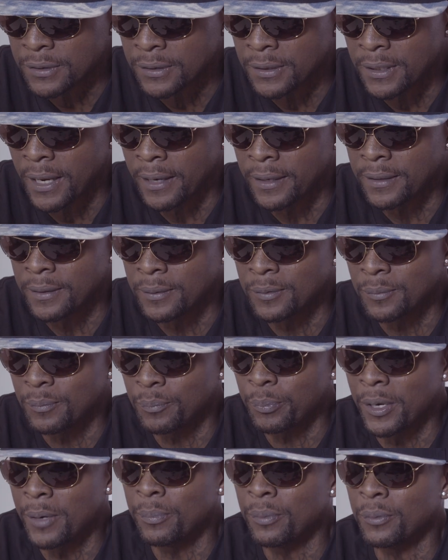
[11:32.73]
to
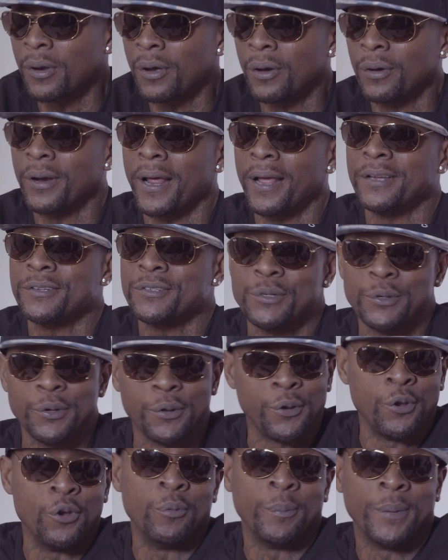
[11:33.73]
let people know that you're
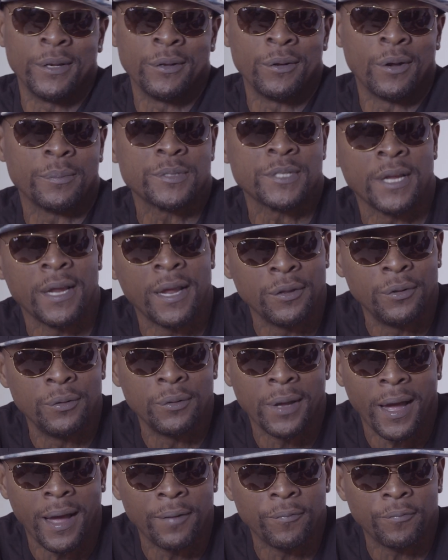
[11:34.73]
human. You know what I'm saying? You
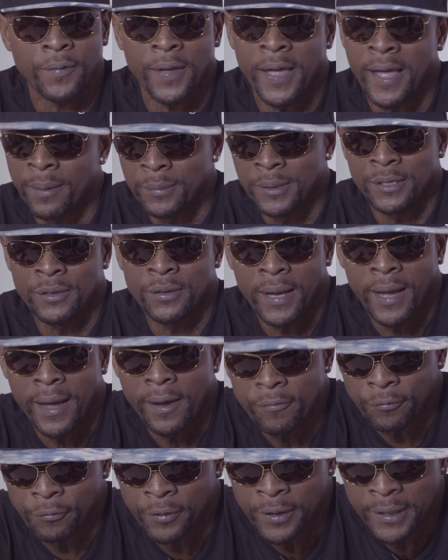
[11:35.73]
got family, you
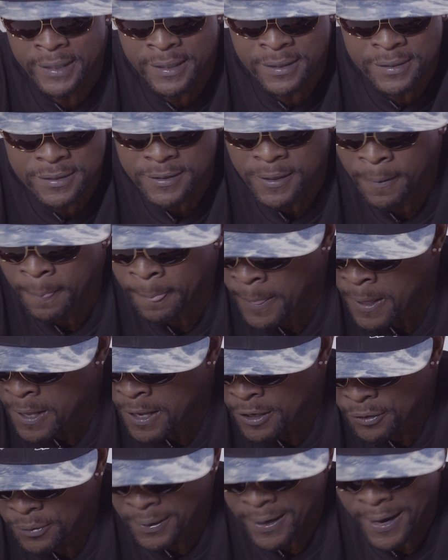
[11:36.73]
got friends,
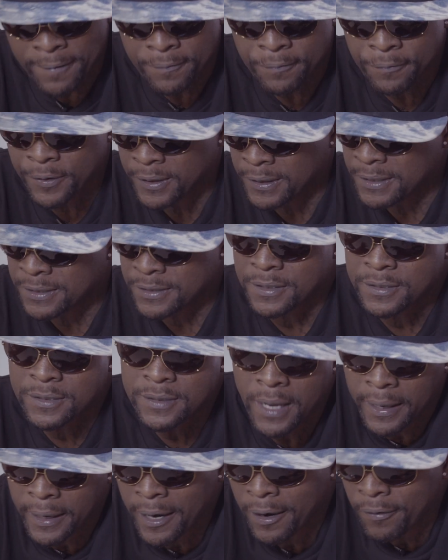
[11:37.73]
mm-hmm. you got feelings just
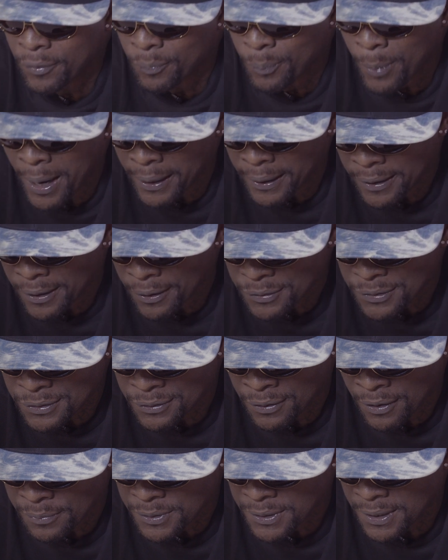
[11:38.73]
like everybody else.
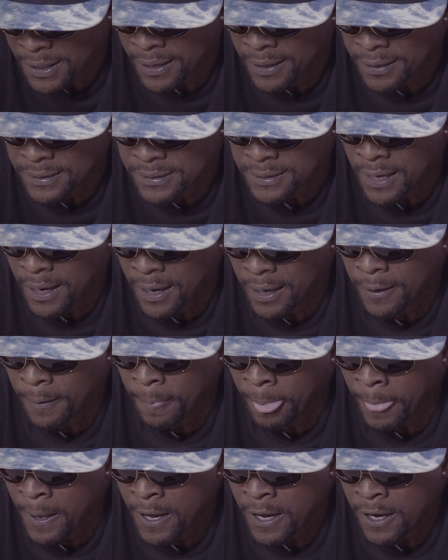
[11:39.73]
You know what I'm saying? It's not,
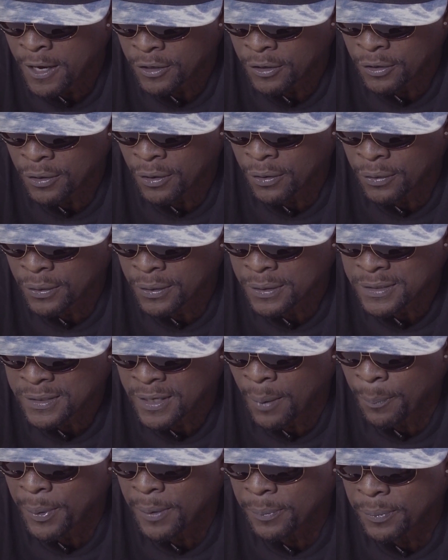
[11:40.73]
you know, because
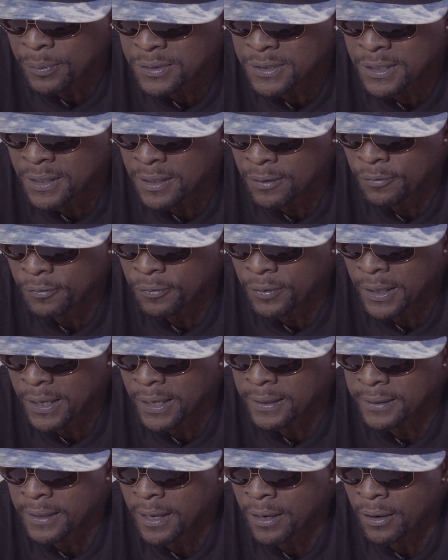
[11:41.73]
some people tend to
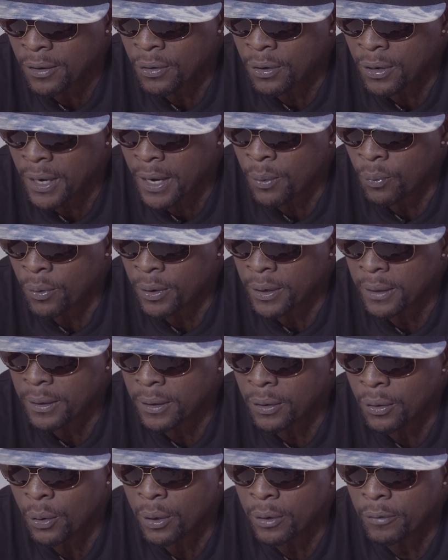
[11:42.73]
forget that or they want to
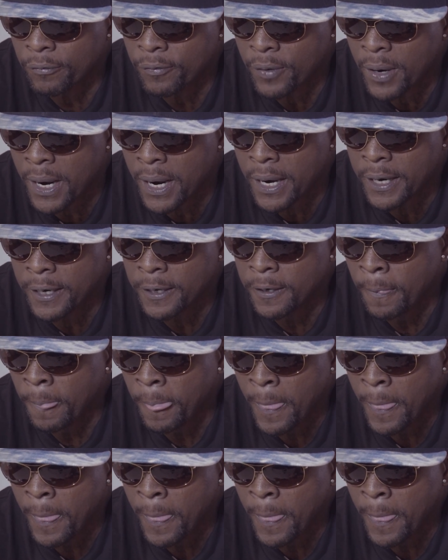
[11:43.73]
glorify